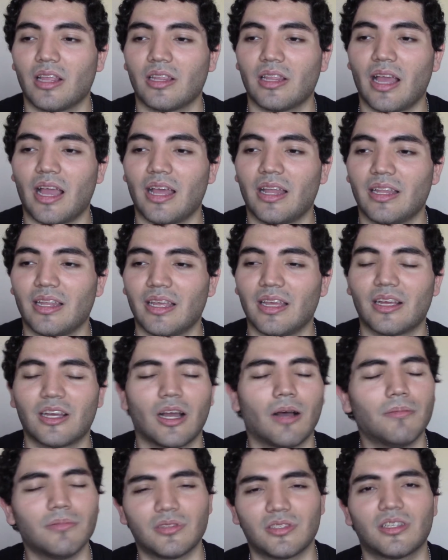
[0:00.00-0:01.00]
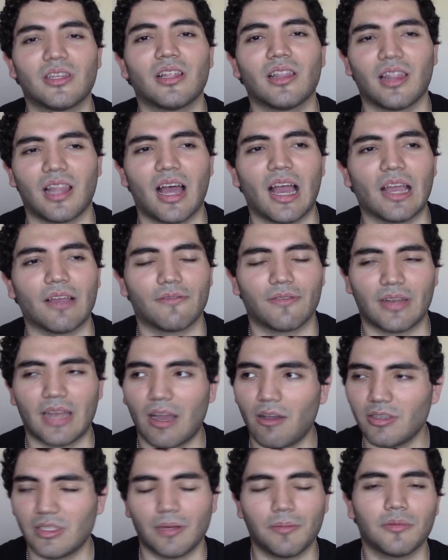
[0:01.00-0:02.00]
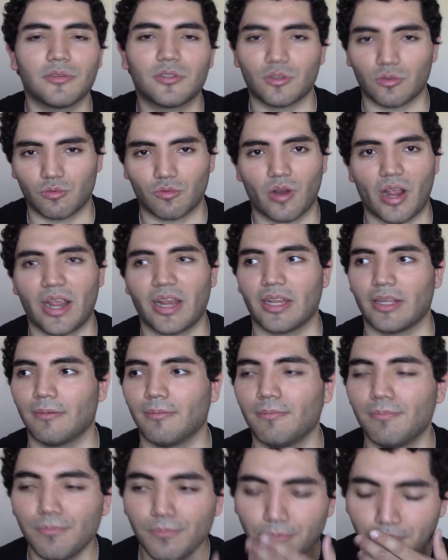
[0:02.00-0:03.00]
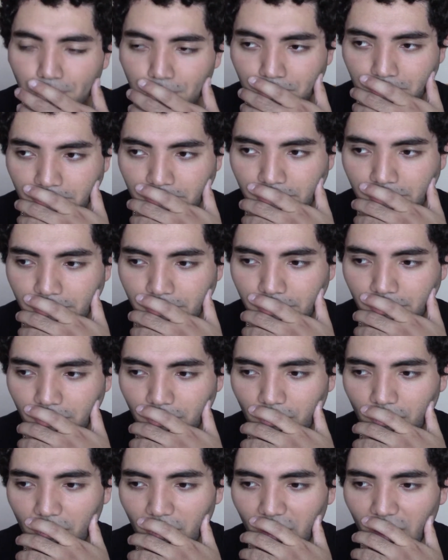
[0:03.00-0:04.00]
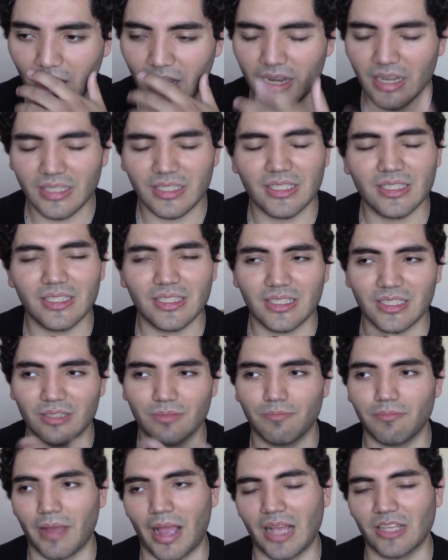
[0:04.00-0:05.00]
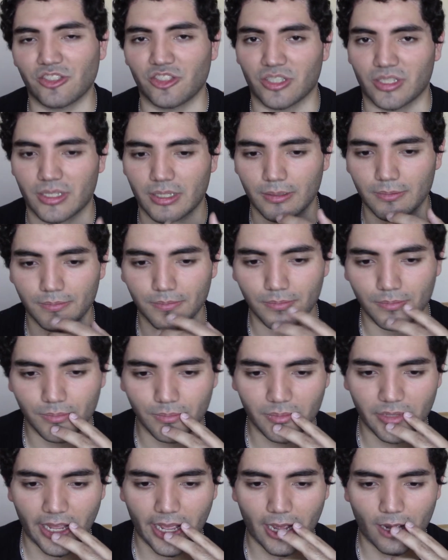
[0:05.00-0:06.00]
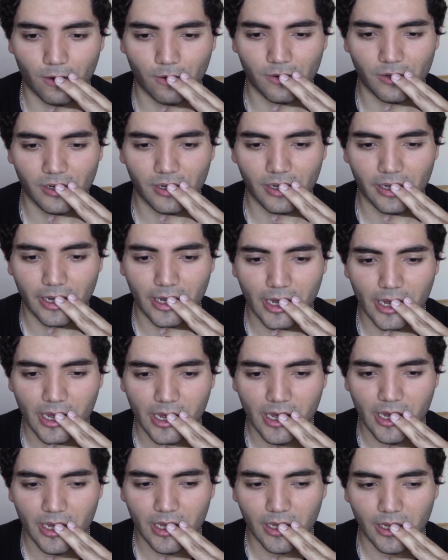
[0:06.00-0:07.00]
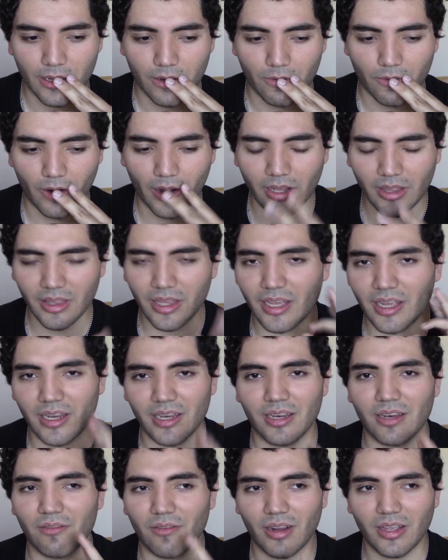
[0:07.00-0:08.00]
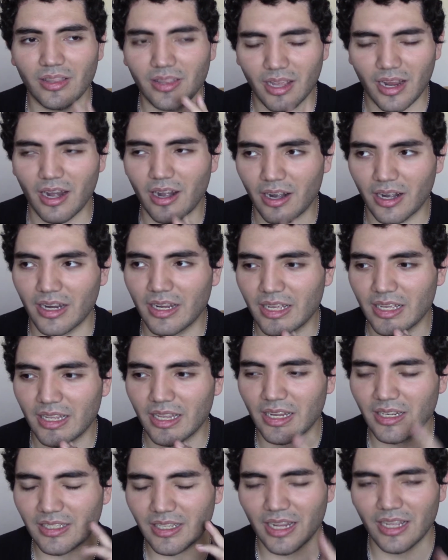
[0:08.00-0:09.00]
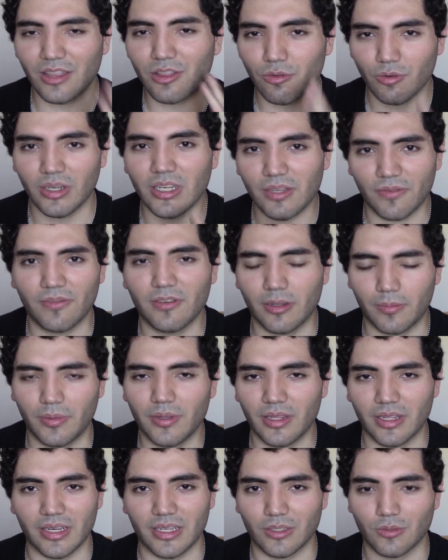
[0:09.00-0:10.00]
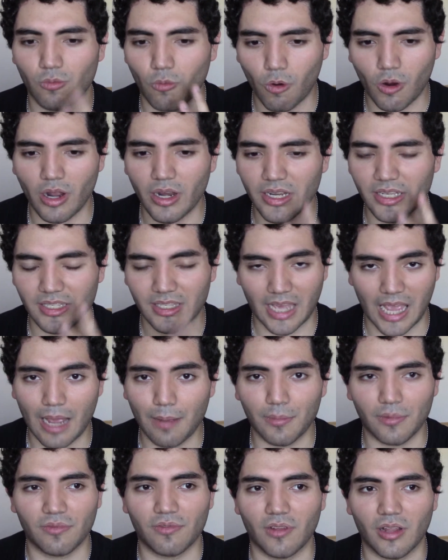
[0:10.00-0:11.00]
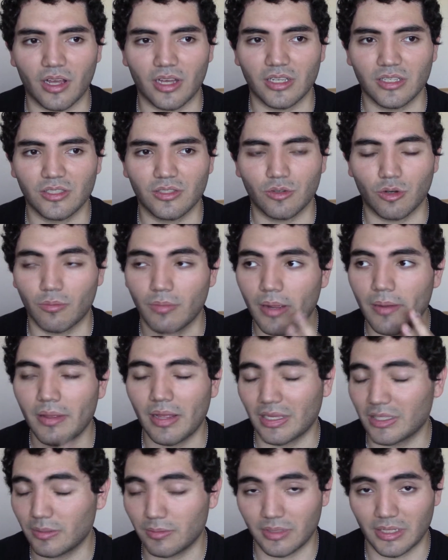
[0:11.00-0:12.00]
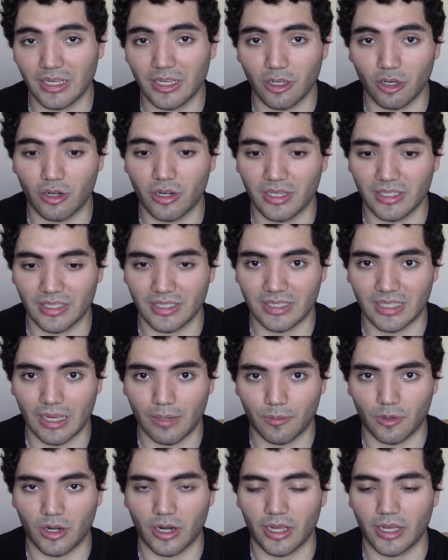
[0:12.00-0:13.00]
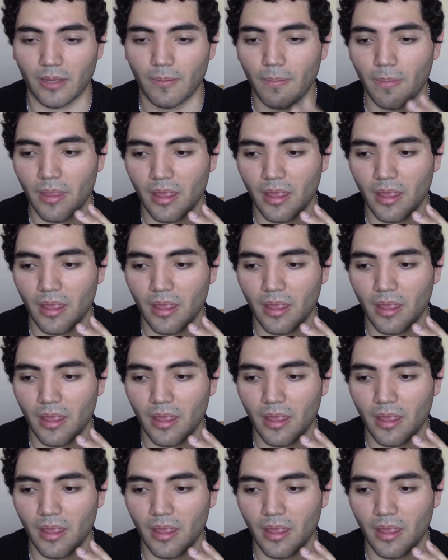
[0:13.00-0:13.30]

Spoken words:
And it comes to life, and now he's able to ride it. And it says it's his magic. Now, right there, there's like three different abilities. One is camouflage, or maybe that's something he learned as a samurai.